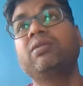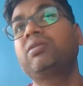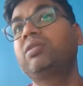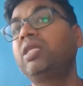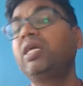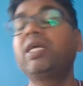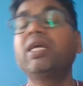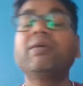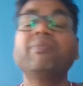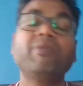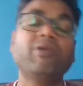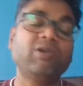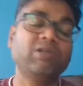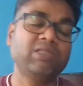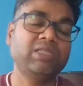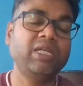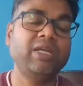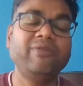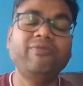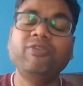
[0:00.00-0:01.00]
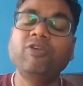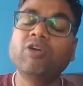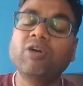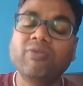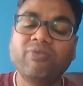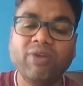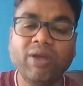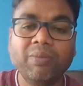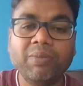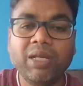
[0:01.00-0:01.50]
think about, see if you are
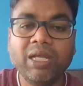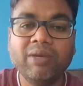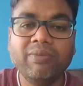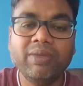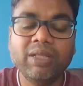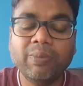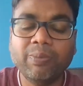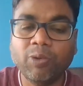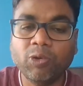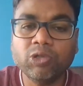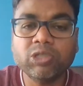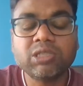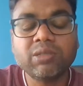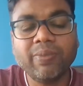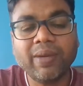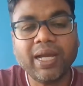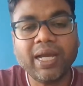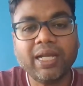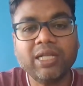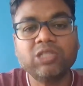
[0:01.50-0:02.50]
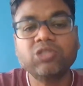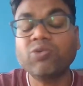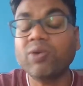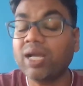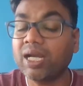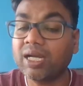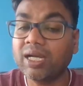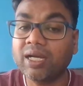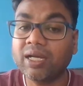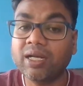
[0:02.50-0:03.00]
familiar with the Postman,
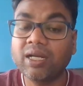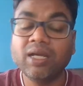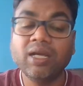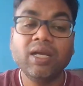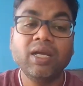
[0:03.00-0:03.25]
Swagger.